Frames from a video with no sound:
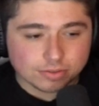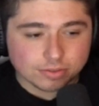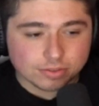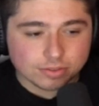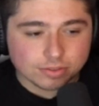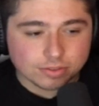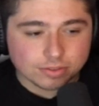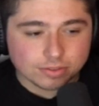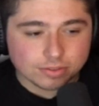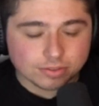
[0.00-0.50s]

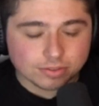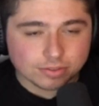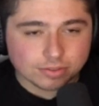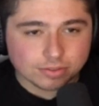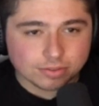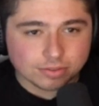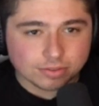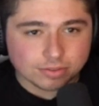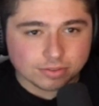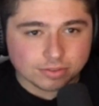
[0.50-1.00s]

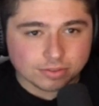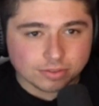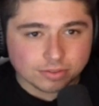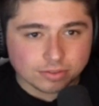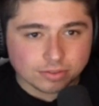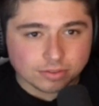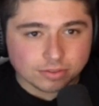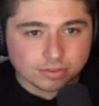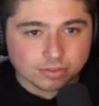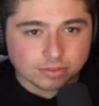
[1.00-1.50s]

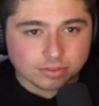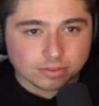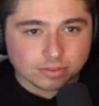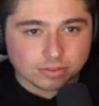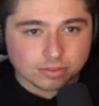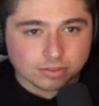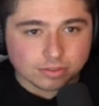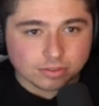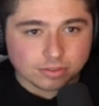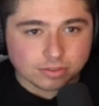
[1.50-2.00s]

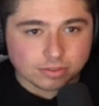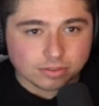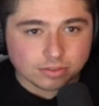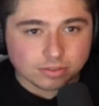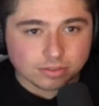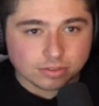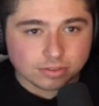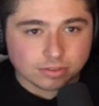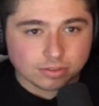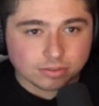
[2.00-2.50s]

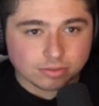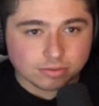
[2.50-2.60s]
(not speaking)